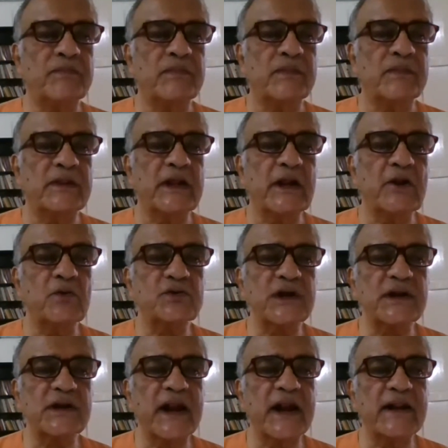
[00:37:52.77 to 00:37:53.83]
The illusion
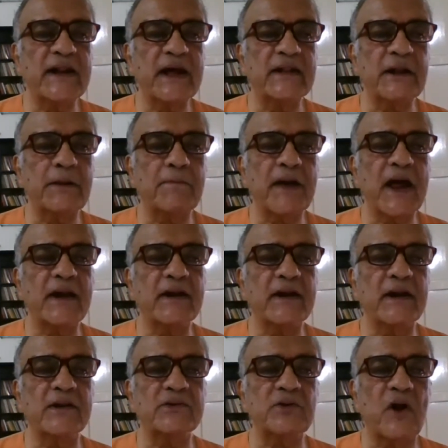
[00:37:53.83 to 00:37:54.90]
that the other man
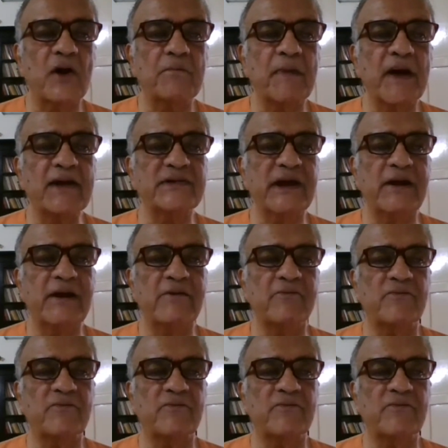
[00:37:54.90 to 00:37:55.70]
is not myself,